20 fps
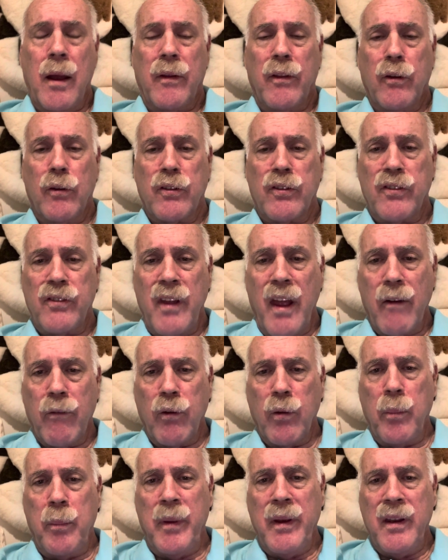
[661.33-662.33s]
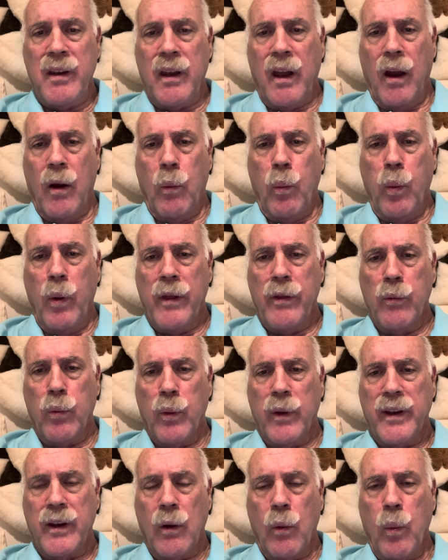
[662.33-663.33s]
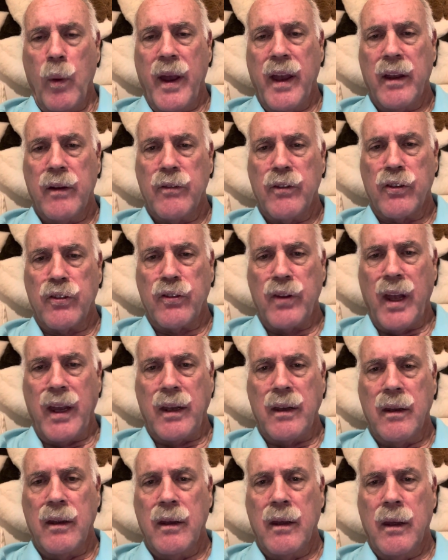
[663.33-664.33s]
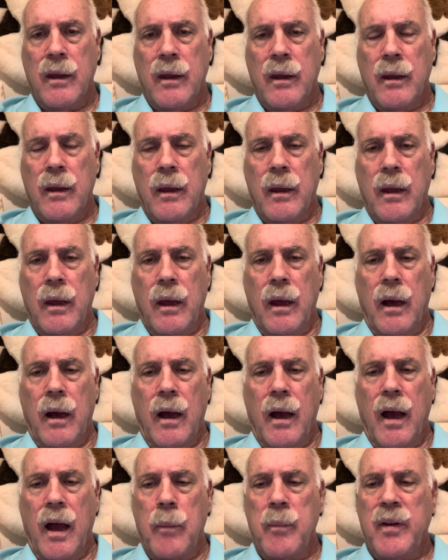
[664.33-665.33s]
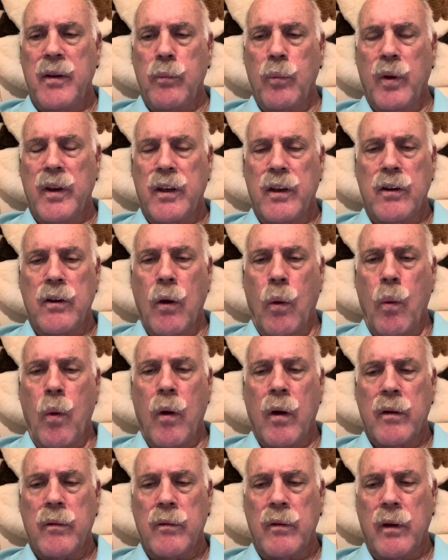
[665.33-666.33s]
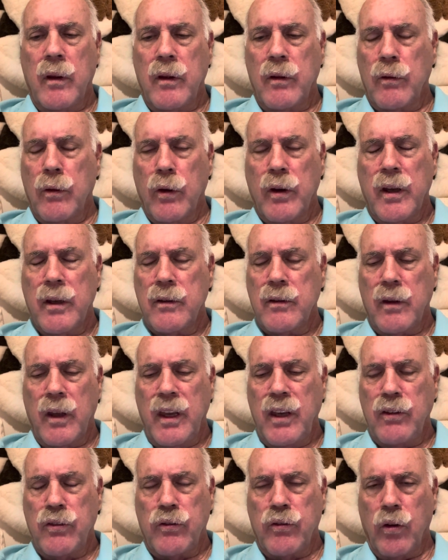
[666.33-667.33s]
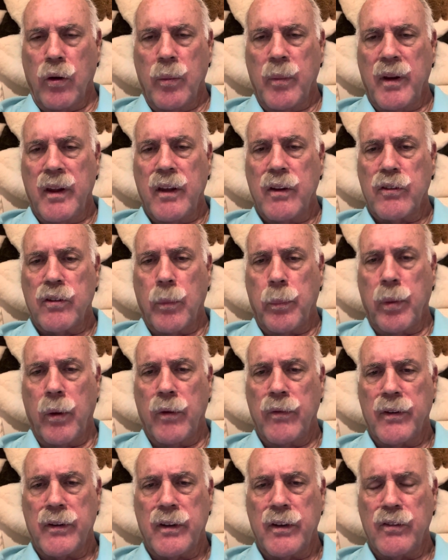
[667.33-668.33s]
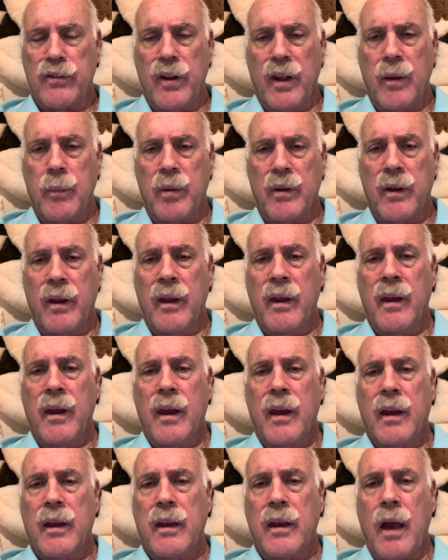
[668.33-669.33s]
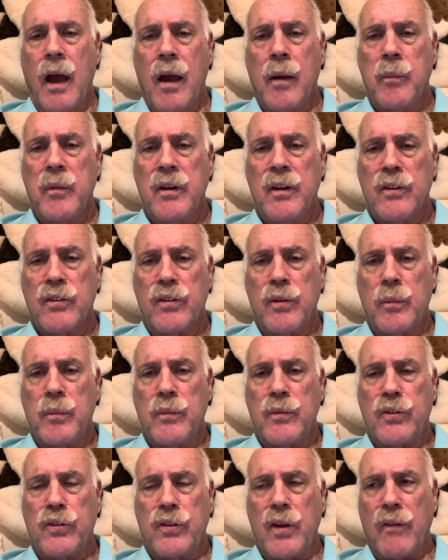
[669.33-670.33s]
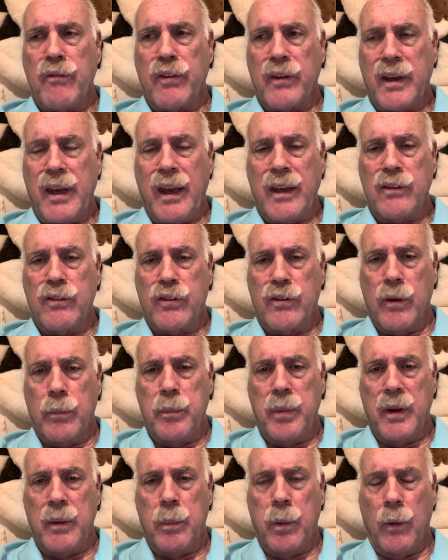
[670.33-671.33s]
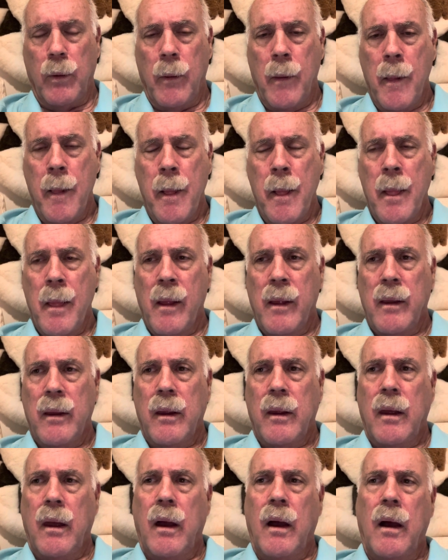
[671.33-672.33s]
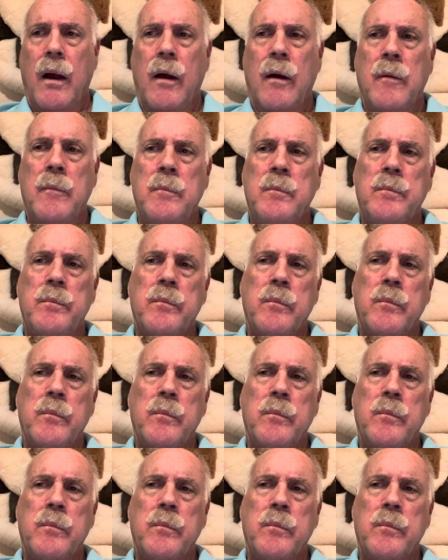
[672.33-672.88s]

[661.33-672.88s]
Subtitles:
There's never been a withering away of the state. I mean, we could go on. Look at East Germany. It's a perfect example. Communism suffocates the people. But